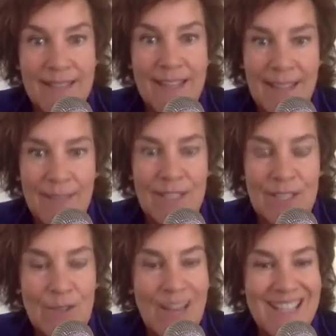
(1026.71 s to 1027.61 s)
They give us
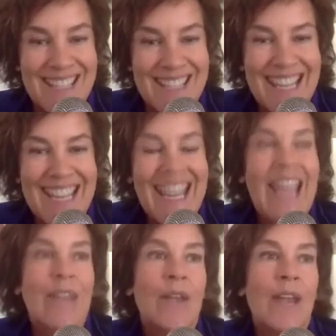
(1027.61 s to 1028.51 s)
stress.
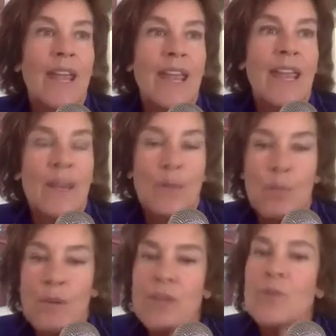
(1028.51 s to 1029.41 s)
And
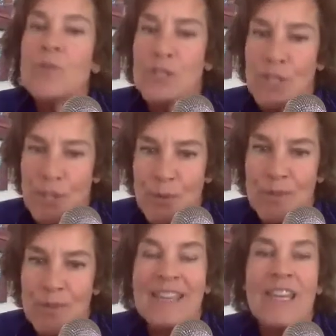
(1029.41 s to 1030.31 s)
we used to,
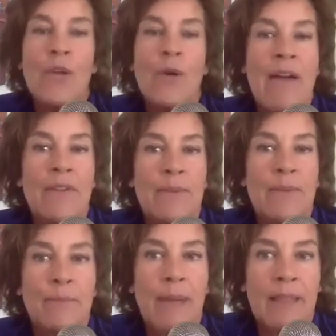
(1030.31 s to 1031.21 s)
have
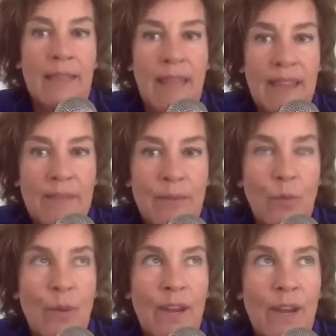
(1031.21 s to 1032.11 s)
a life
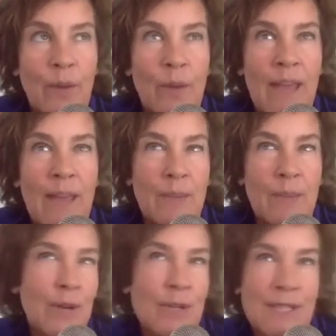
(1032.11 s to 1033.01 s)
where we had
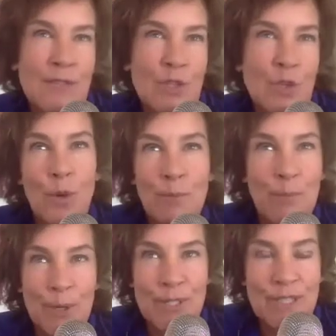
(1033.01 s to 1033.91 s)
periods of short
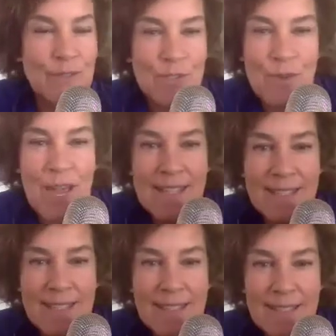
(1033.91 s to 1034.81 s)
bursts of
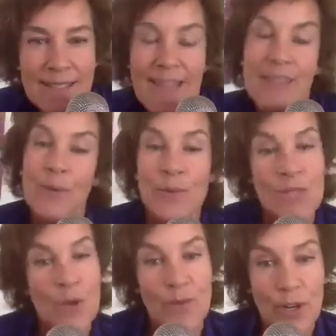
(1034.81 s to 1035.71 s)
stress and then it was
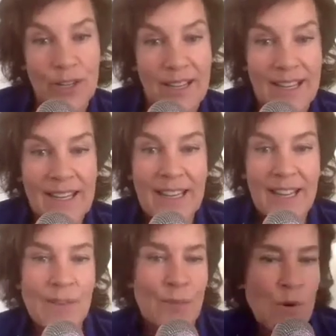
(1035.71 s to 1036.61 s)
over.
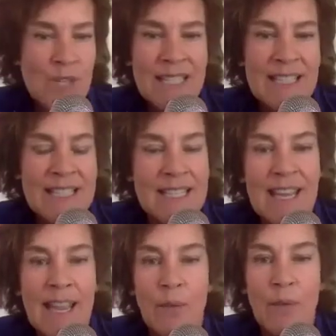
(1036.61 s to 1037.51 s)
Unfortunately,
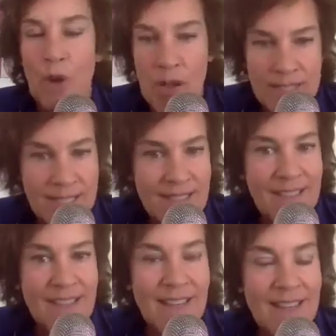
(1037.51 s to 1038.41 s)
today we're
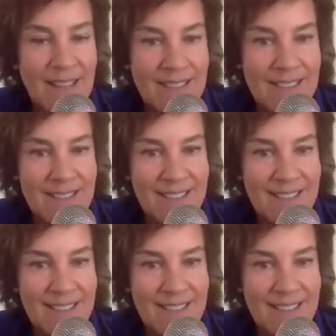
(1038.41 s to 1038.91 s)
constantly connected.